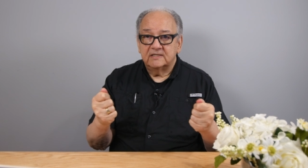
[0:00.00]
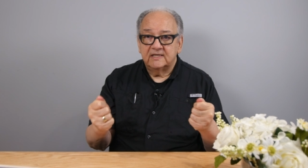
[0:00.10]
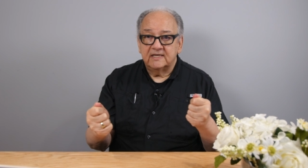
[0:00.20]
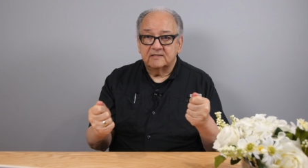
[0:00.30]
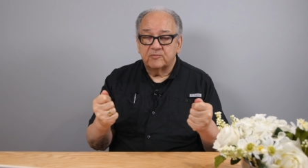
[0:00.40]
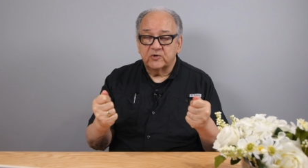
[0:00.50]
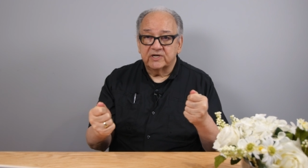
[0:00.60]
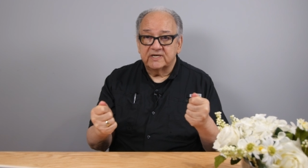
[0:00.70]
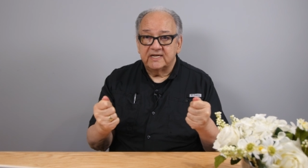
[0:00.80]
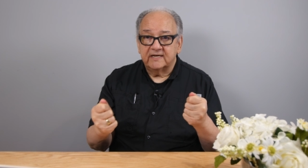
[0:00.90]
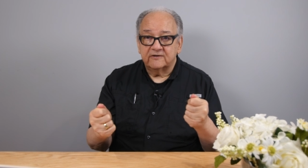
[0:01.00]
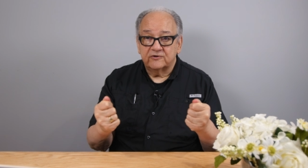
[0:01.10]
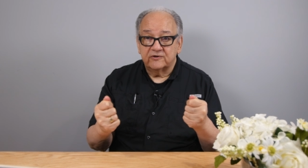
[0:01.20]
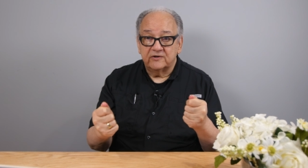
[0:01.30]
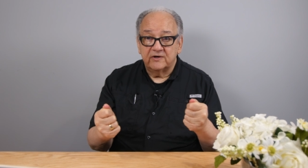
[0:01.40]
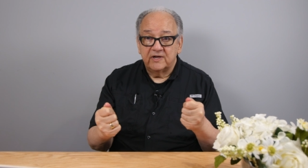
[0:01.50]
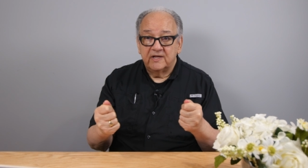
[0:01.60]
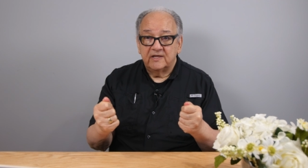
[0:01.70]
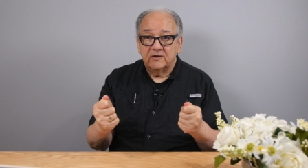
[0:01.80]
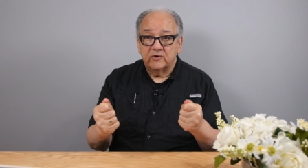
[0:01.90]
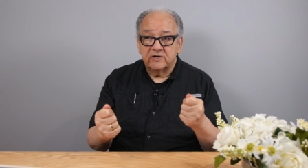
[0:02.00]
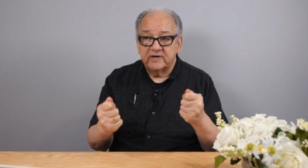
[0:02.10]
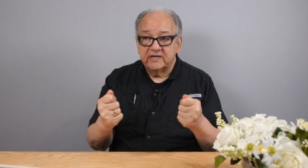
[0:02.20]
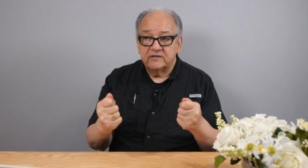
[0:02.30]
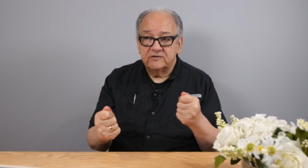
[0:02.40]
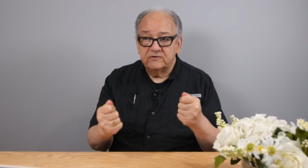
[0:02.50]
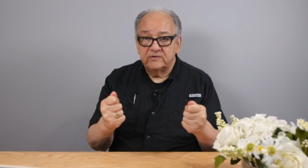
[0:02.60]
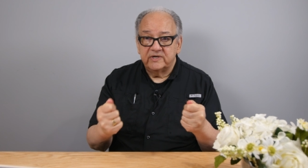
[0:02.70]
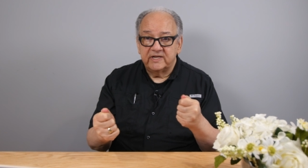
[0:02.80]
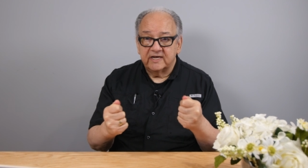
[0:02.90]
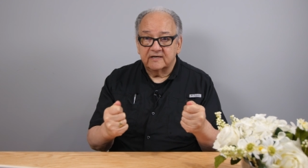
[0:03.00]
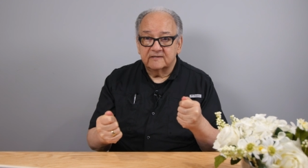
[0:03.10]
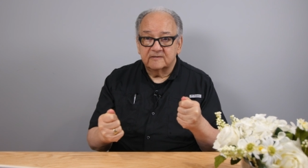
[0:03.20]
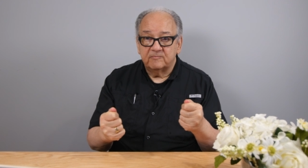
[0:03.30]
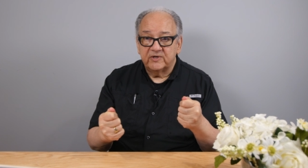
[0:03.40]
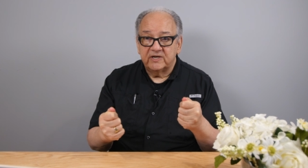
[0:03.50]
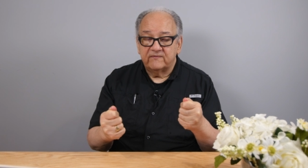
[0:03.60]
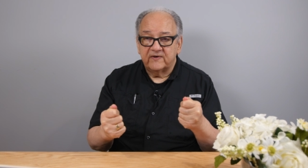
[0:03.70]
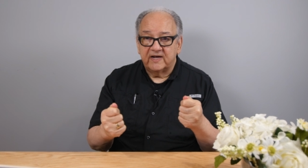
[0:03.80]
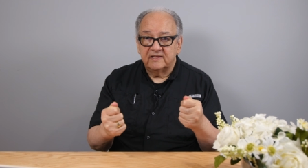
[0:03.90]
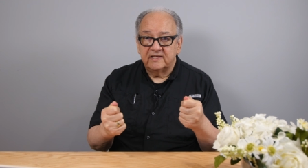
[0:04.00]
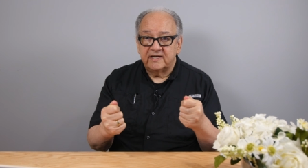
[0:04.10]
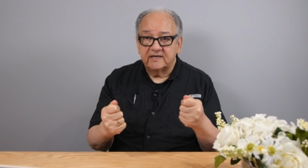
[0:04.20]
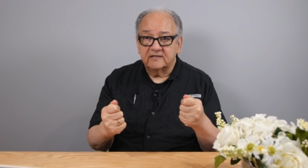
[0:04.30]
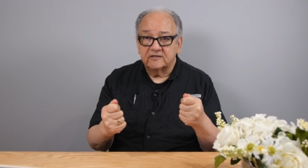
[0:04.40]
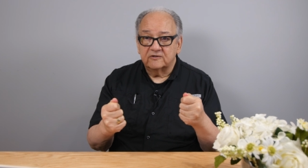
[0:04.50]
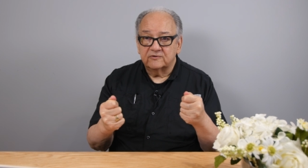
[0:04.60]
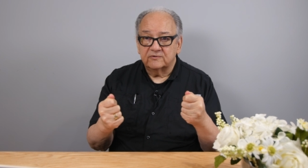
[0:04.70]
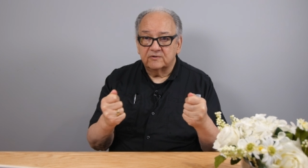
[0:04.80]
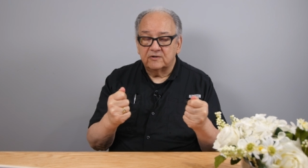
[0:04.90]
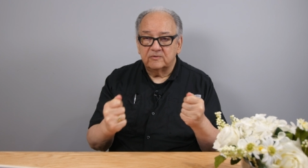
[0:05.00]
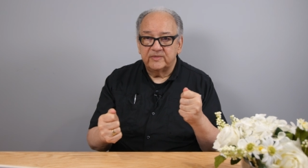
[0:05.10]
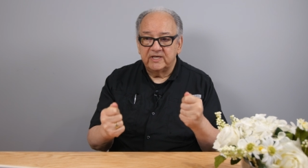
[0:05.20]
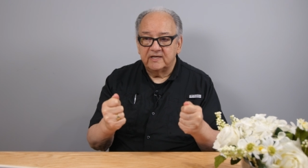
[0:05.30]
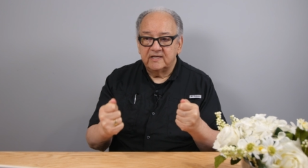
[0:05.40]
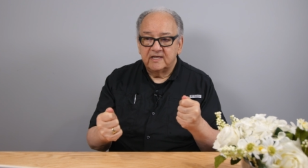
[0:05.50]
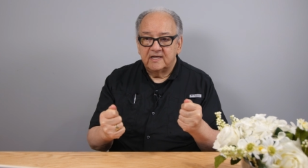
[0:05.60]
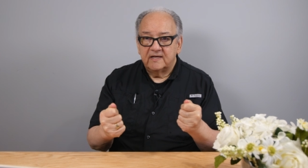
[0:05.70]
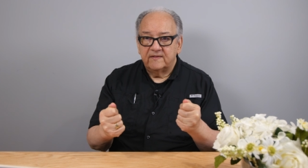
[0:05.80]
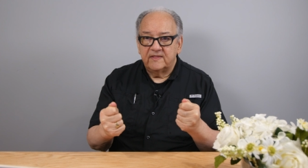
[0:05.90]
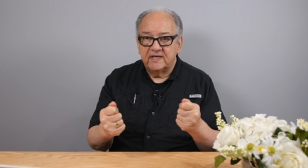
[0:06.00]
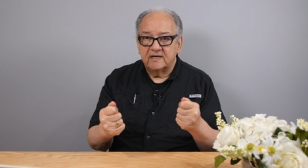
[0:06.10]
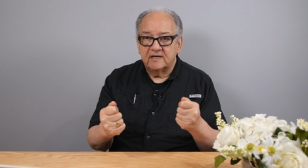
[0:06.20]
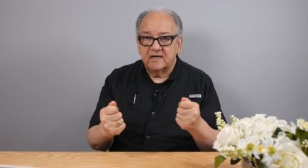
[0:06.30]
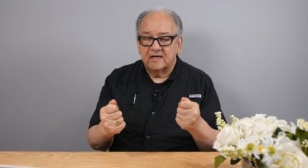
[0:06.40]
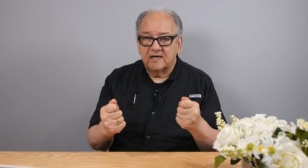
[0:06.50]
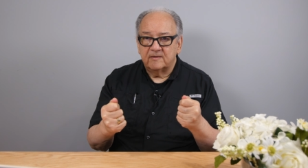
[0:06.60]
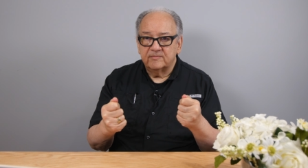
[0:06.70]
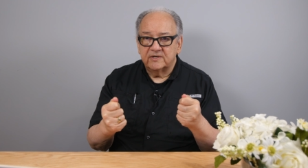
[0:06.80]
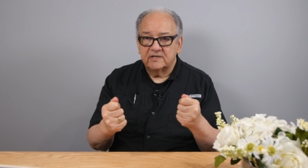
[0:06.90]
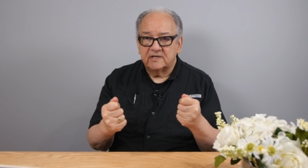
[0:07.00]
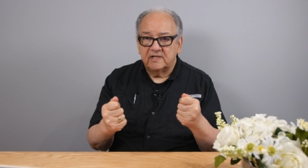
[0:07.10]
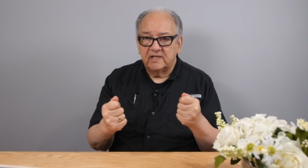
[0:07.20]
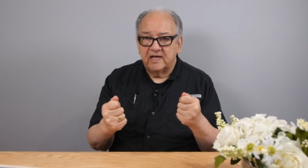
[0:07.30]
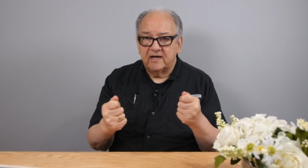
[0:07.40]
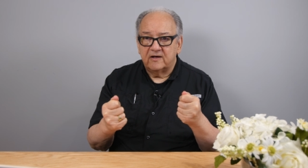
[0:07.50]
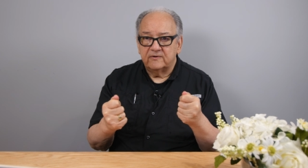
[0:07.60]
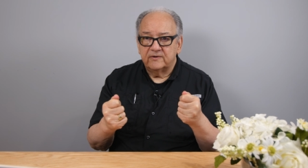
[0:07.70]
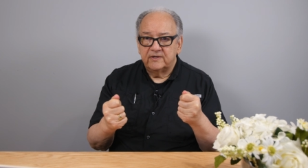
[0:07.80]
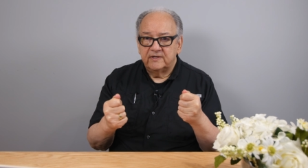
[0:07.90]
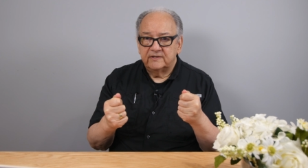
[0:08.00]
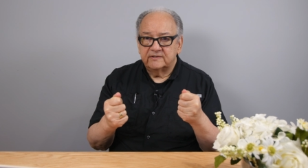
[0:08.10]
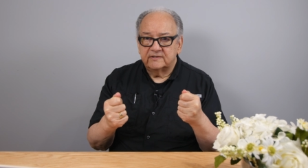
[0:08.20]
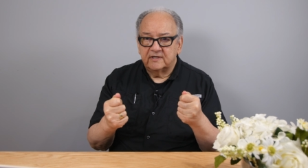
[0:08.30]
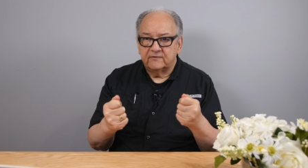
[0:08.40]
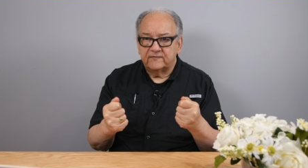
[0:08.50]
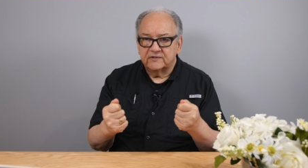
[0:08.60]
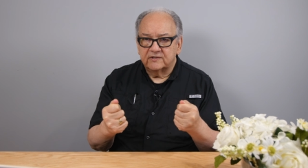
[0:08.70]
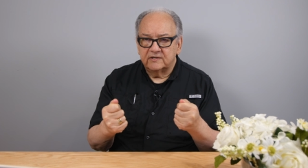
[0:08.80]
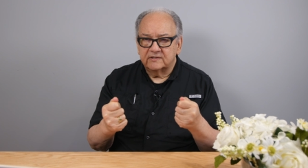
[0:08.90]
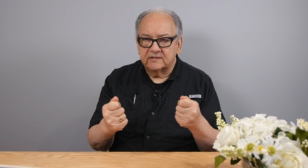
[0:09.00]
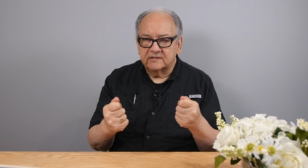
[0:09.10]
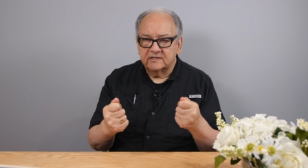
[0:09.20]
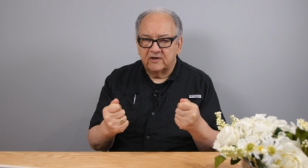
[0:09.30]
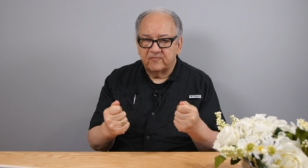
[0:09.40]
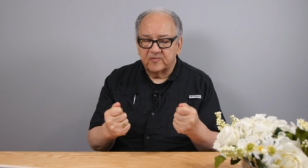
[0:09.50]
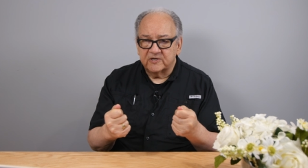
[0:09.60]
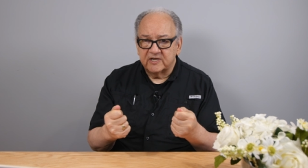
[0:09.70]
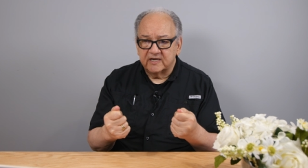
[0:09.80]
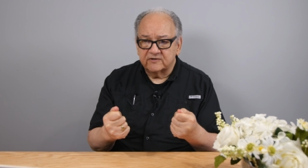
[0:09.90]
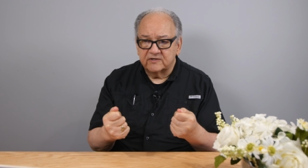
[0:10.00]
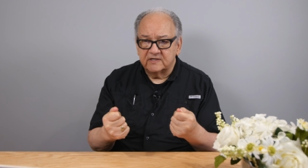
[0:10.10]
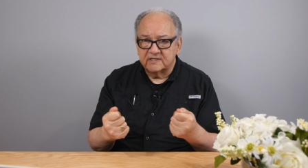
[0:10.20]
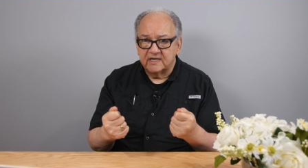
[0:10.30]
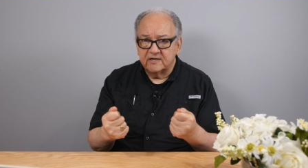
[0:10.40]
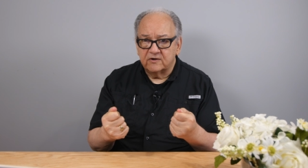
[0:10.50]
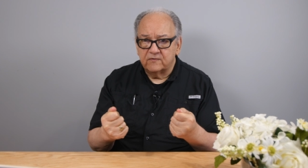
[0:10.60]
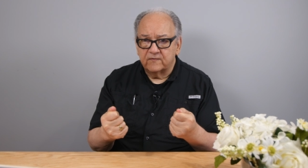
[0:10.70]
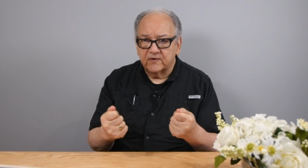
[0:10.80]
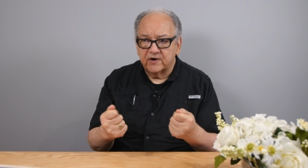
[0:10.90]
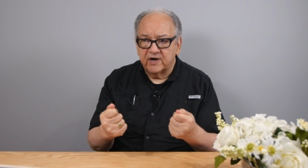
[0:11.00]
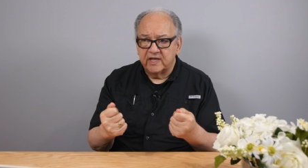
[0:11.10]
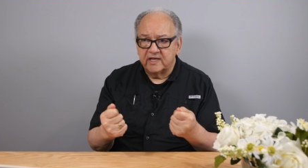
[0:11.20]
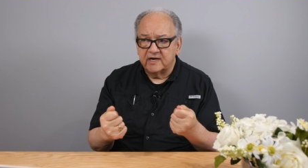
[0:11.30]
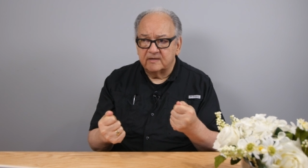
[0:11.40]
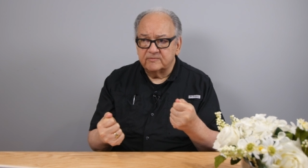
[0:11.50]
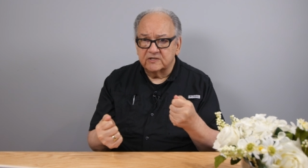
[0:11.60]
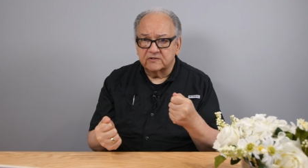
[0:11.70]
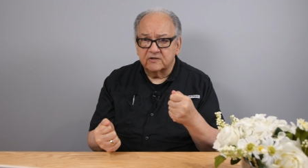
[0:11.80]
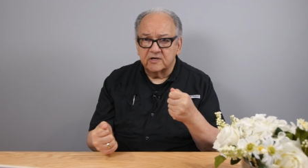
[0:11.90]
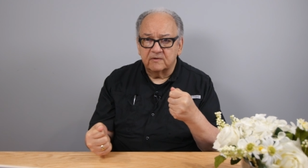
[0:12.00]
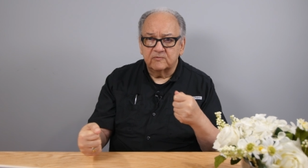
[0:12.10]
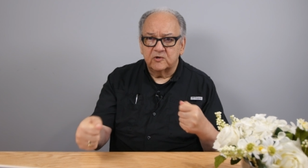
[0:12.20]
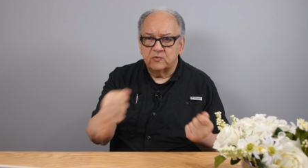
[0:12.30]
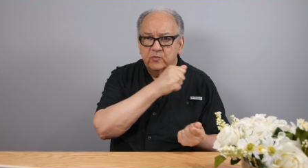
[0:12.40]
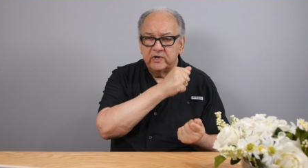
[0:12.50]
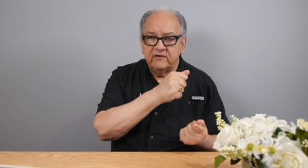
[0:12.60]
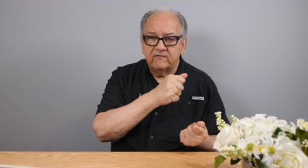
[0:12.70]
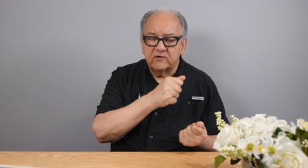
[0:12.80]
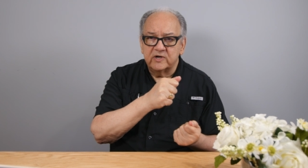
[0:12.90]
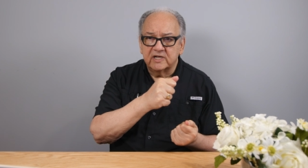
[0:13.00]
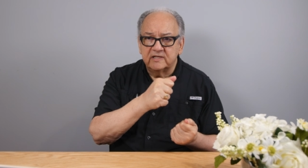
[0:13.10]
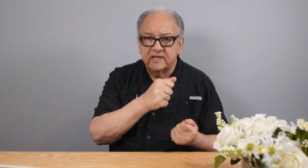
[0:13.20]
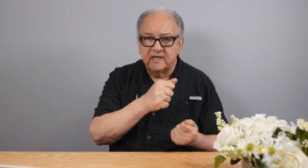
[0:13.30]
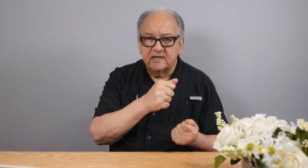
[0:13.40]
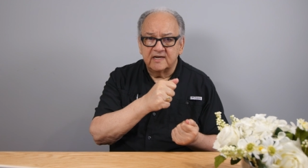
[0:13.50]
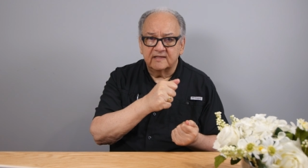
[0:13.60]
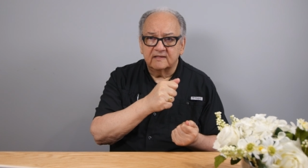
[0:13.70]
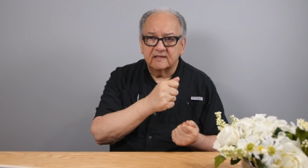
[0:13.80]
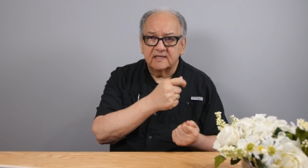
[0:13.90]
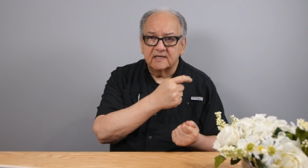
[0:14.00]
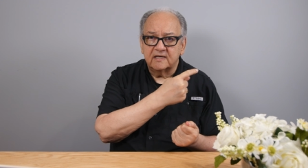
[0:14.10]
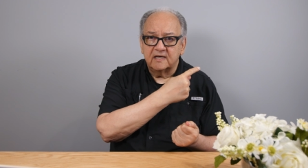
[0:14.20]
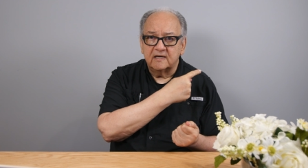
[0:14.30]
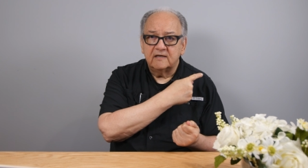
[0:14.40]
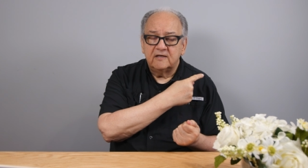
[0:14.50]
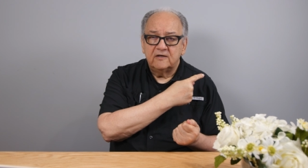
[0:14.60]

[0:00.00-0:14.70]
get protection. What do I do next? But if I let it control me, then I'm going to allow selfishness and self protection to take over, and I'm just going to weave quickly, not thinking